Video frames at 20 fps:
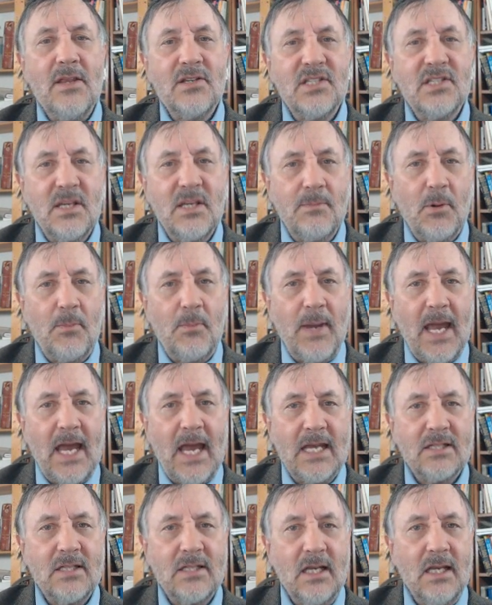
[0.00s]
The simple
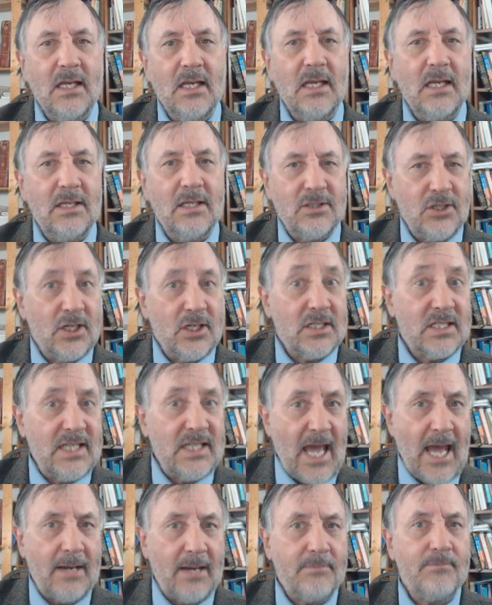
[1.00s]
past is
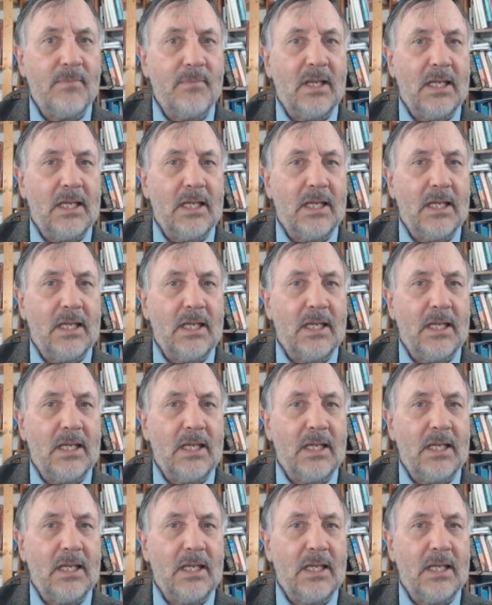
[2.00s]
just that.